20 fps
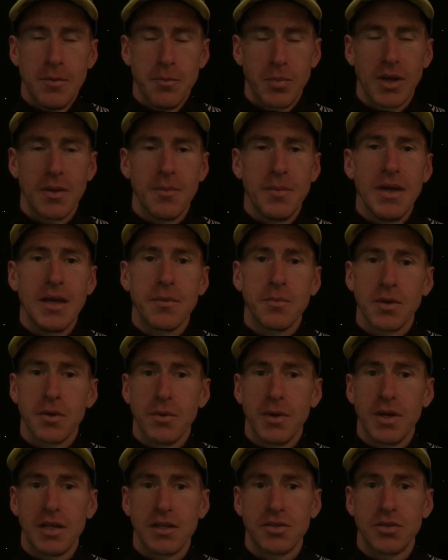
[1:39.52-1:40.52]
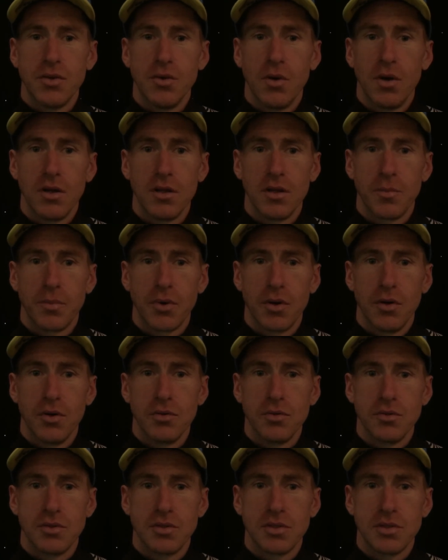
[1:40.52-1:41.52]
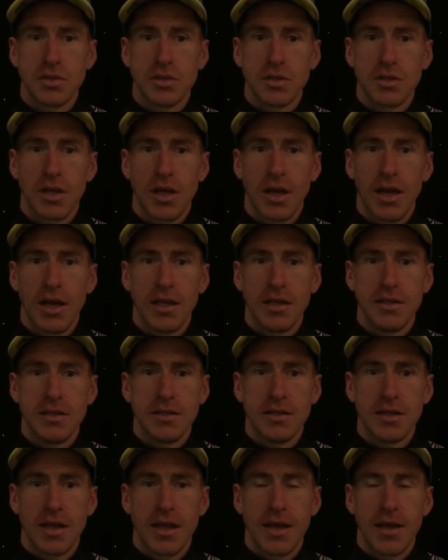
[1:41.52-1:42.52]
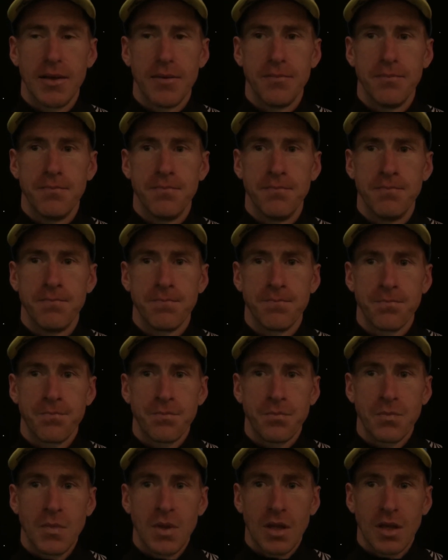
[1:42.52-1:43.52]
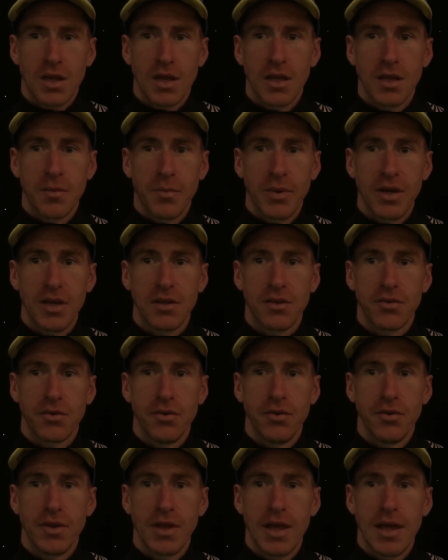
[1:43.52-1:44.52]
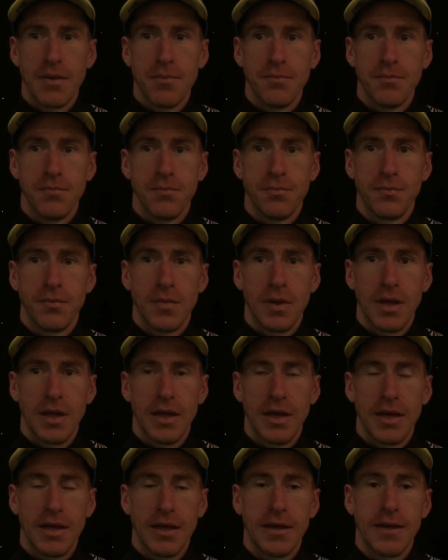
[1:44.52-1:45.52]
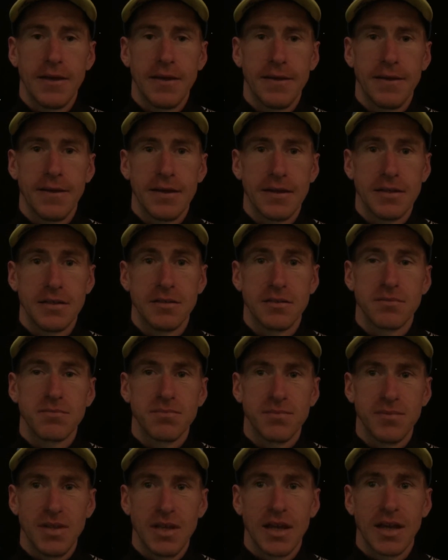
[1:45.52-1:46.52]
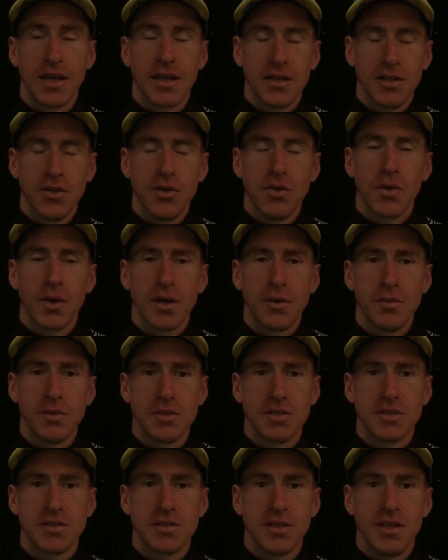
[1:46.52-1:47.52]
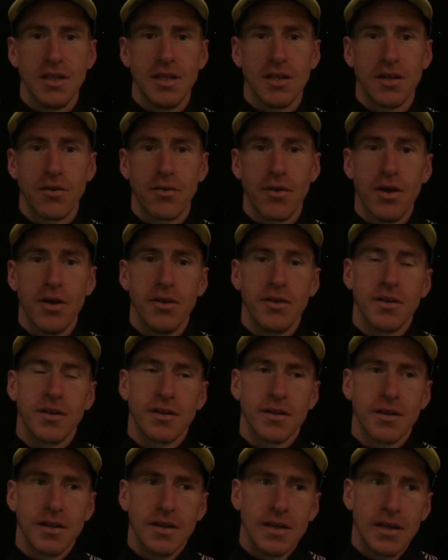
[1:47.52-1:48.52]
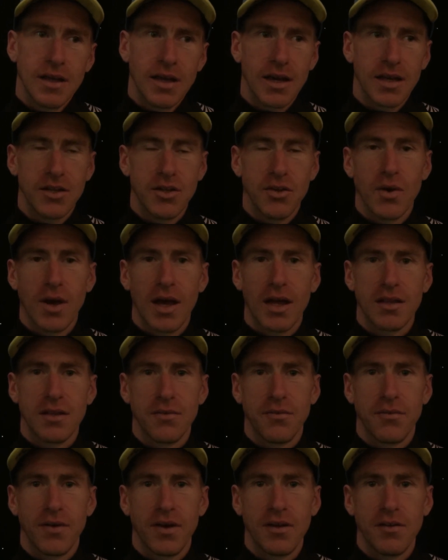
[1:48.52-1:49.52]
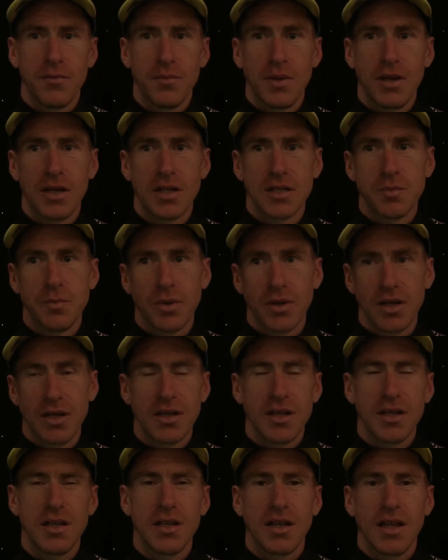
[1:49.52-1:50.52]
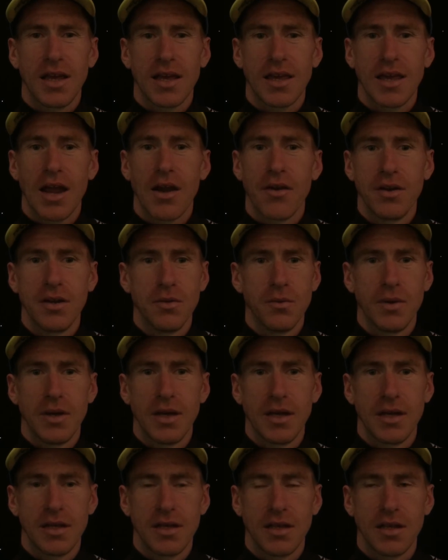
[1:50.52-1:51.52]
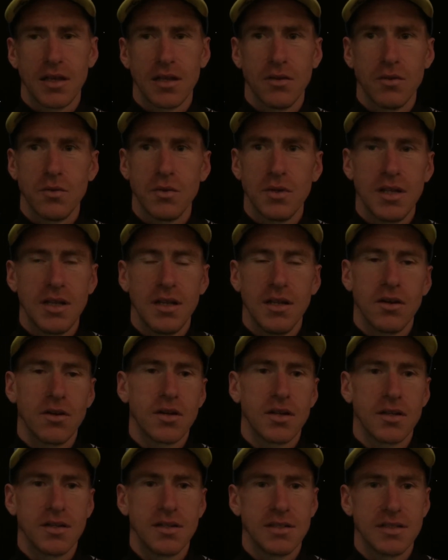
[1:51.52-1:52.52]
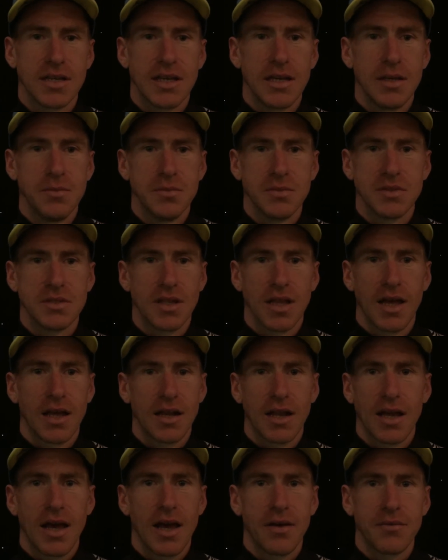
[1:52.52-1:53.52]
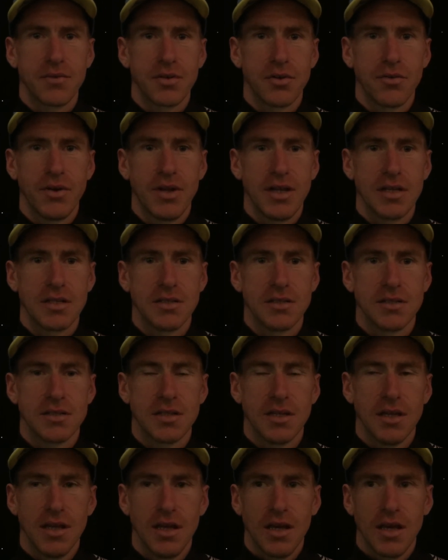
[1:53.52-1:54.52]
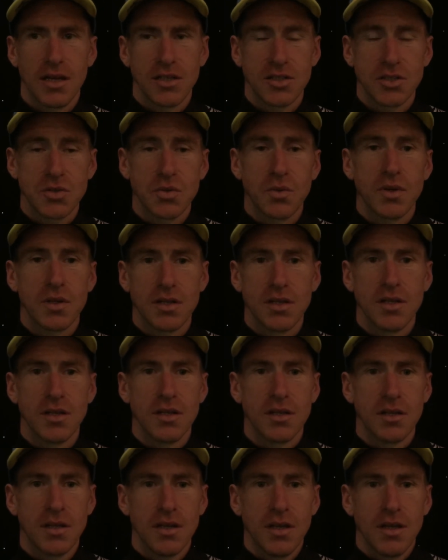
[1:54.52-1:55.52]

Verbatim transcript: but I made my way through all the pros and um, kind of biked through them uh, and yeah, I knew I was in the round and I knew I had the five minutes, but I didn't get carried away. You can only look at the times and that after races. I just wanted to